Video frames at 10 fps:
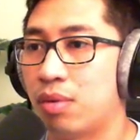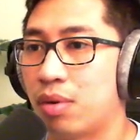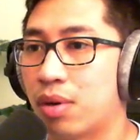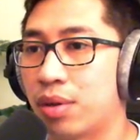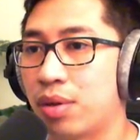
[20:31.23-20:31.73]

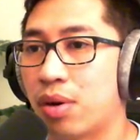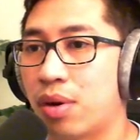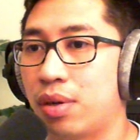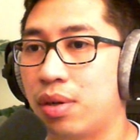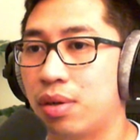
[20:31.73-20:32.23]
our
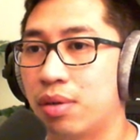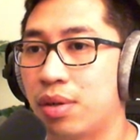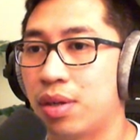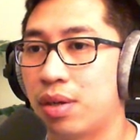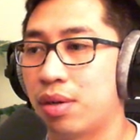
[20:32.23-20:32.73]
guard
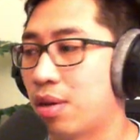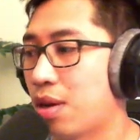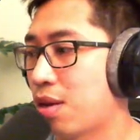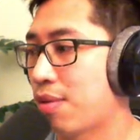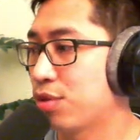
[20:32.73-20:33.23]
here.
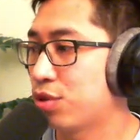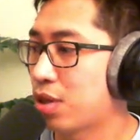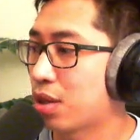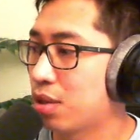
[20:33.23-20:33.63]
And if you check the